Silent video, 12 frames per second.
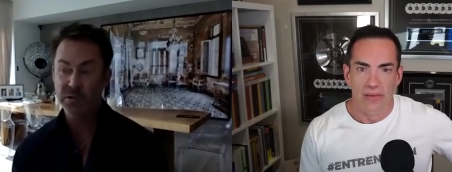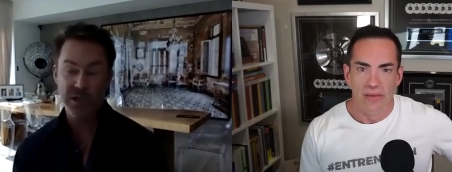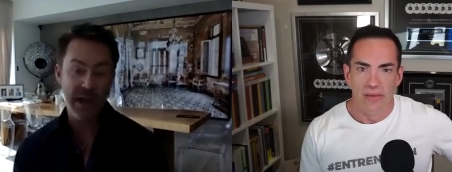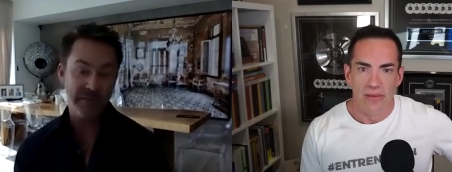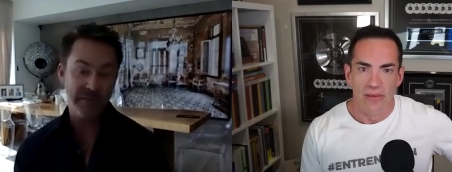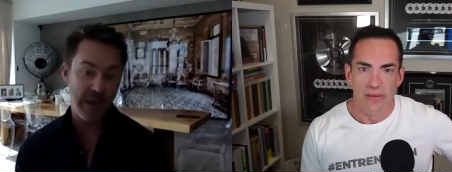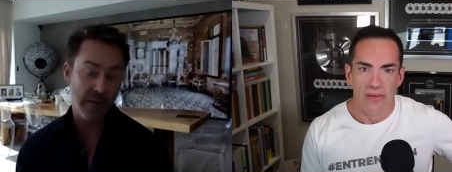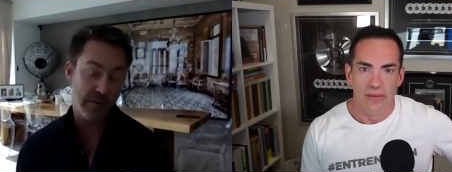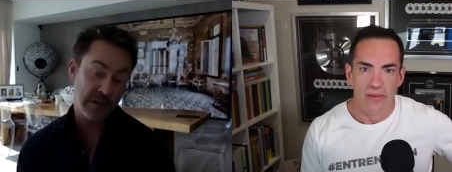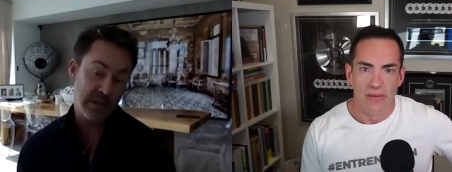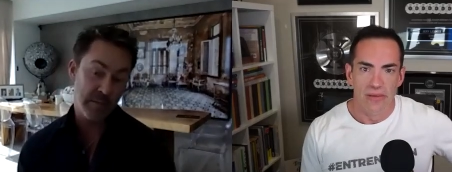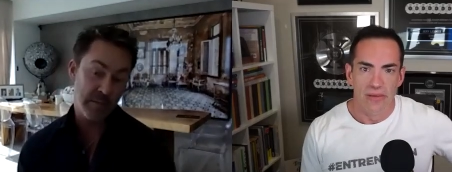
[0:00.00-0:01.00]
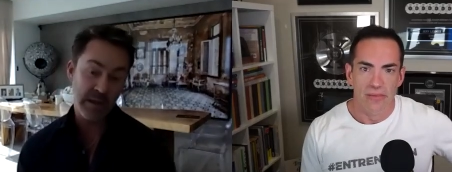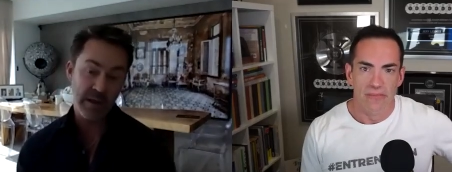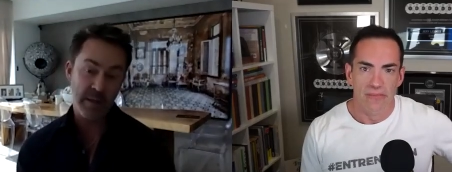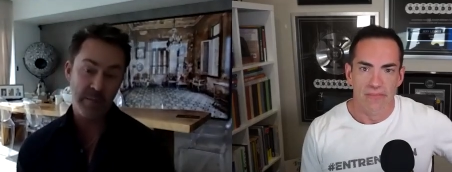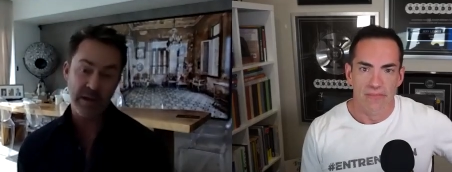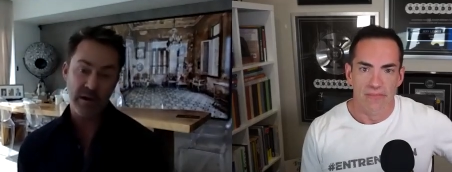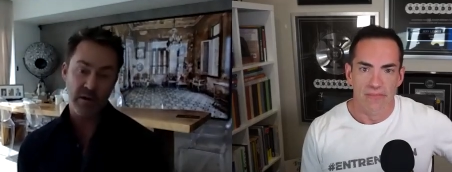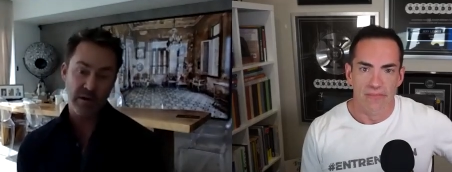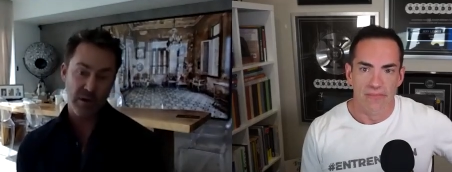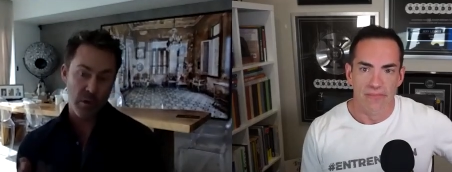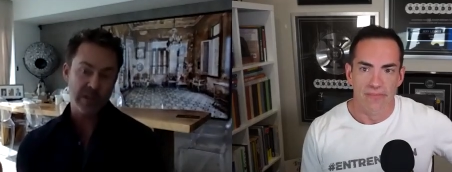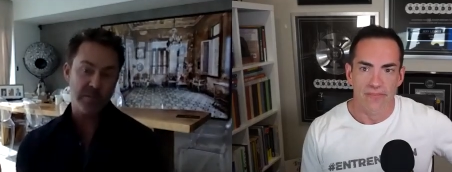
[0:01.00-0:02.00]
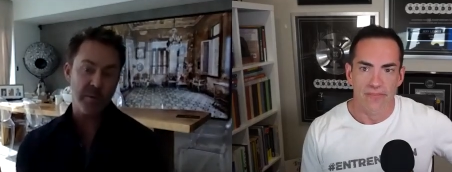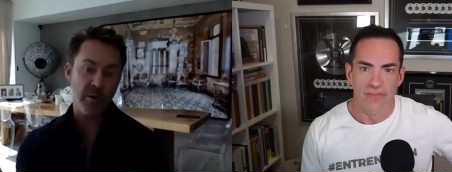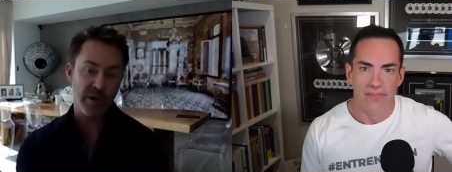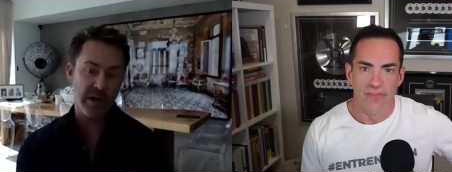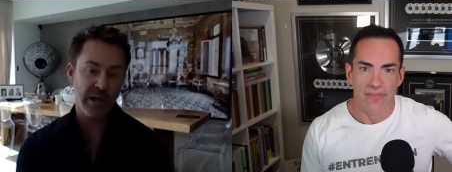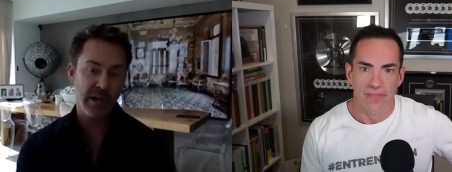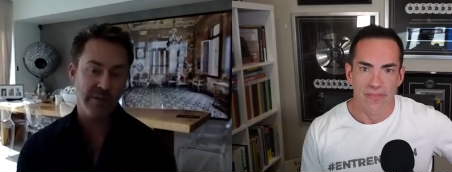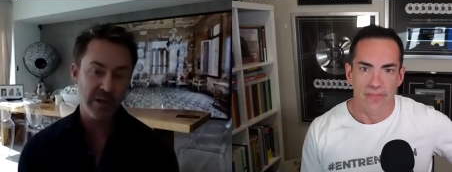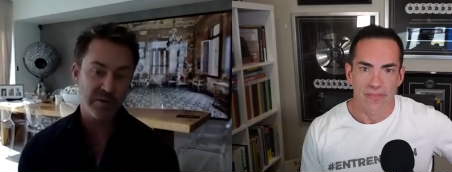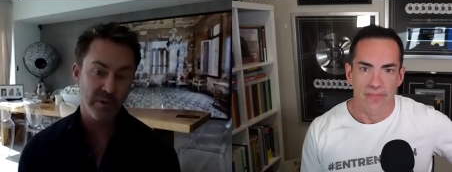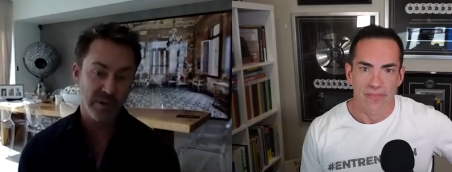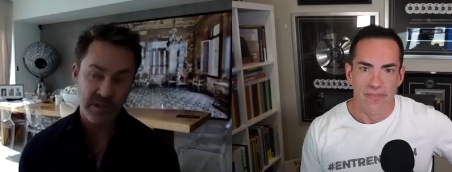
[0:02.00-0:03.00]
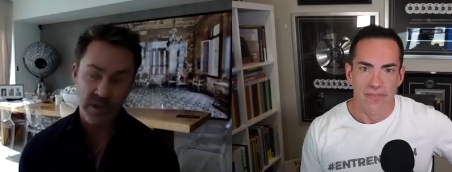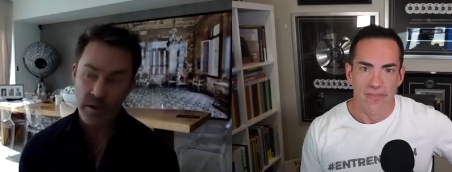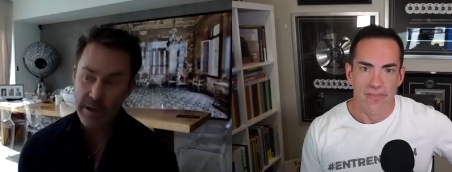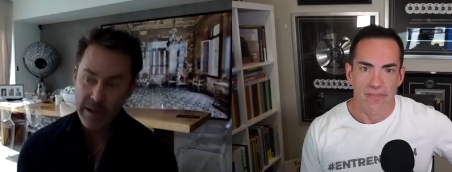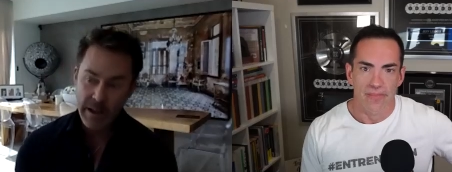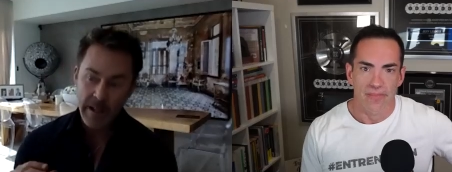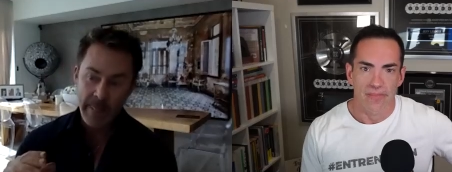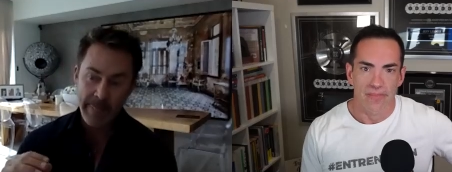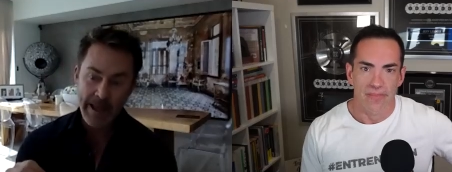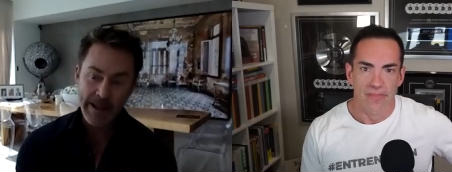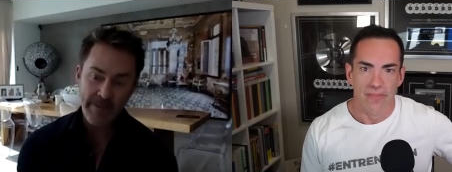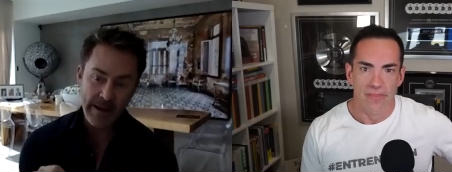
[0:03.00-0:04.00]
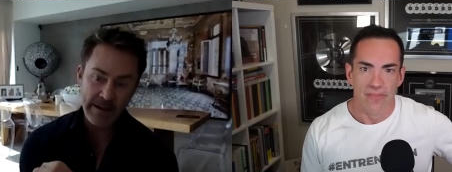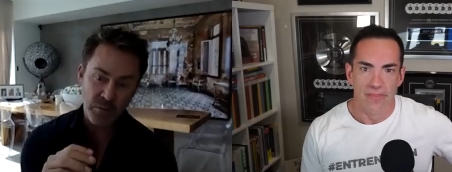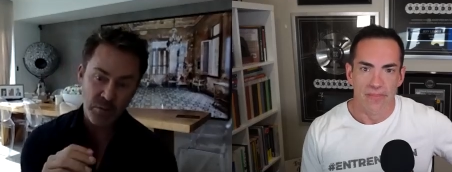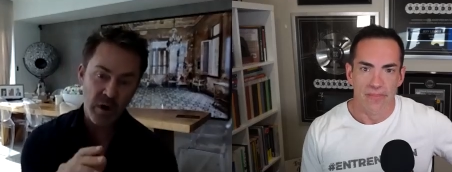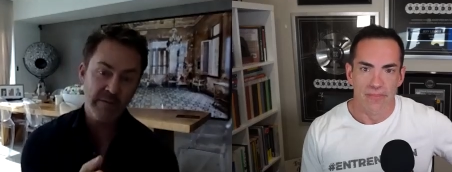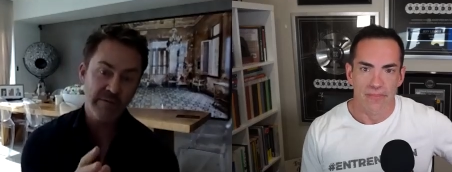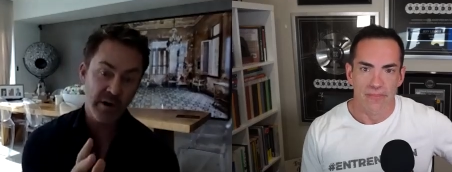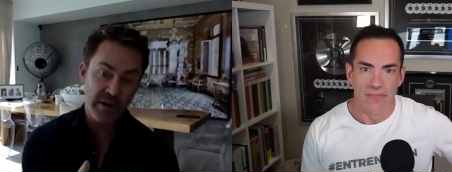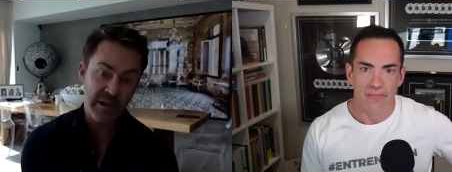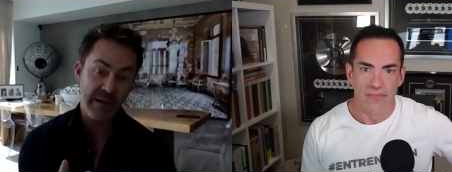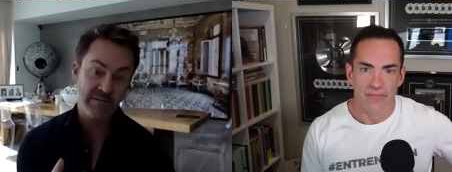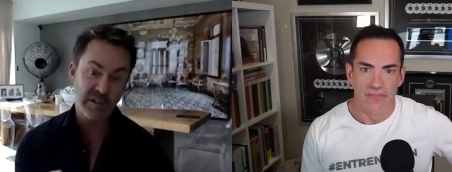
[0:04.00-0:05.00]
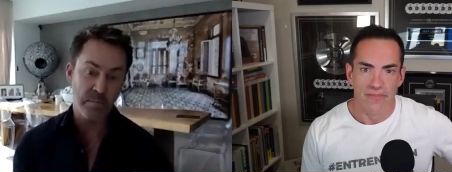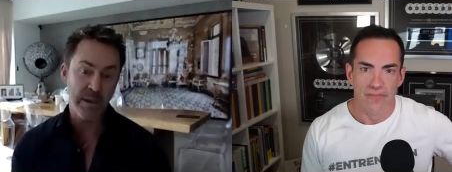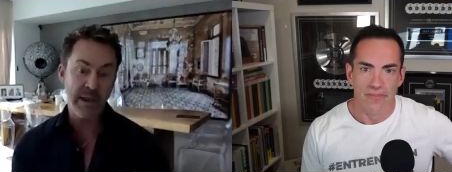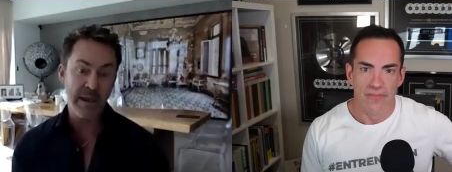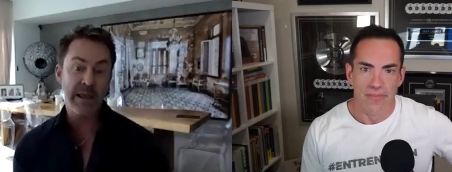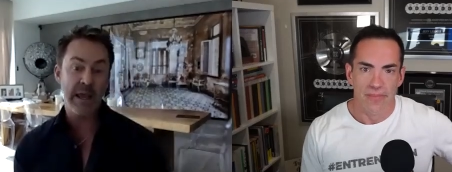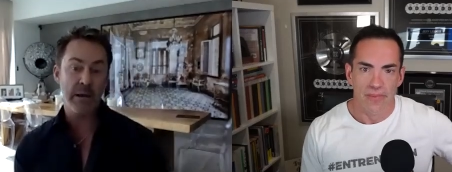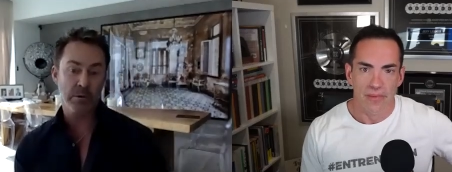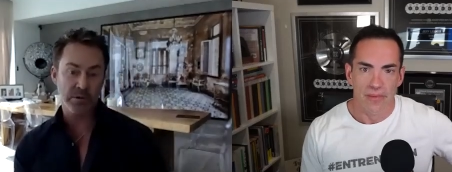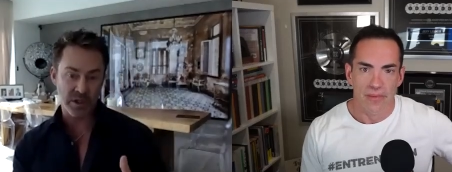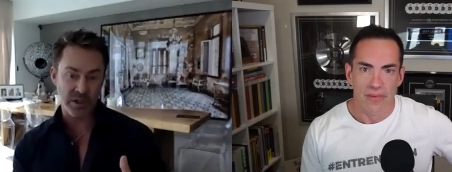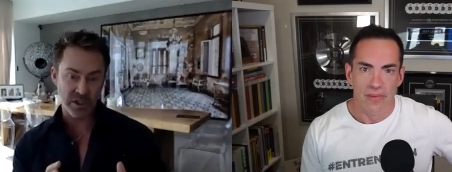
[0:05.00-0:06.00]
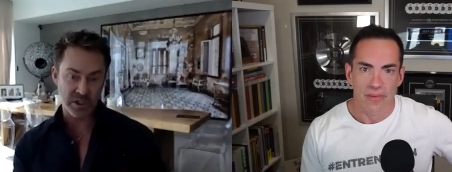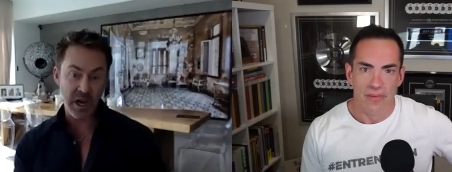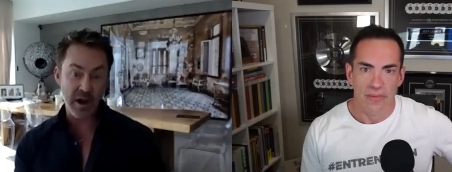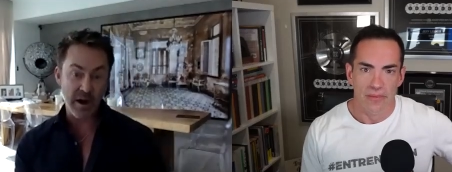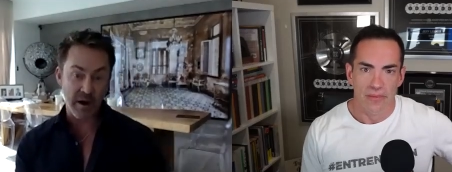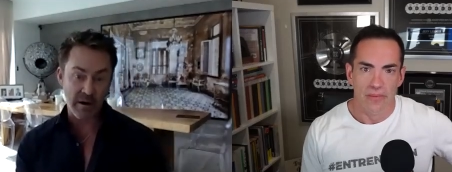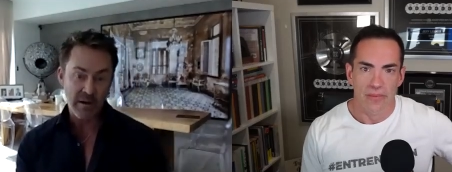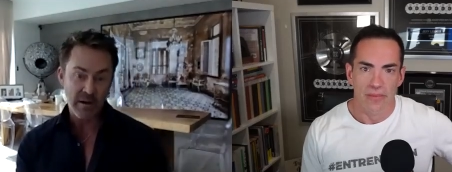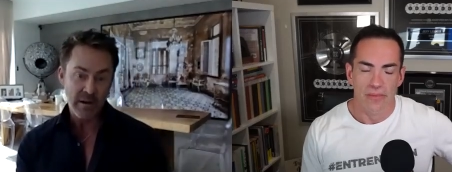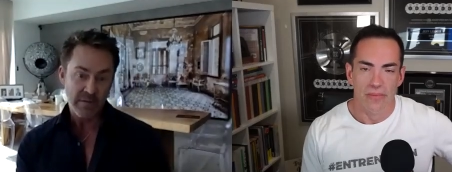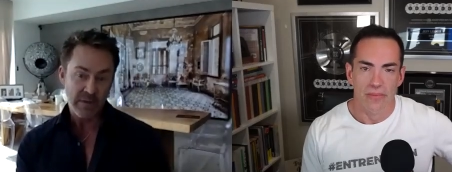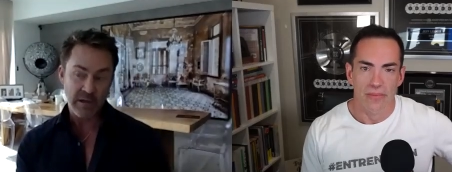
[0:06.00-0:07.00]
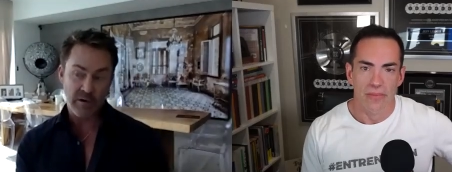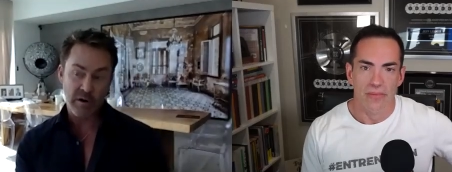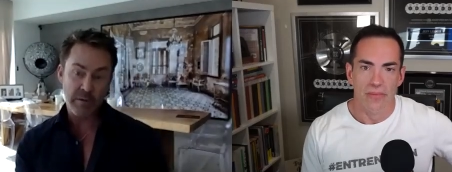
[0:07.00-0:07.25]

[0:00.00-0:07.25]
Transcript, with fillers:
Speaker 1: Jeff, that I mean, you're, you're a well spoken individual. So that that's one of your gifts, being able to share that you're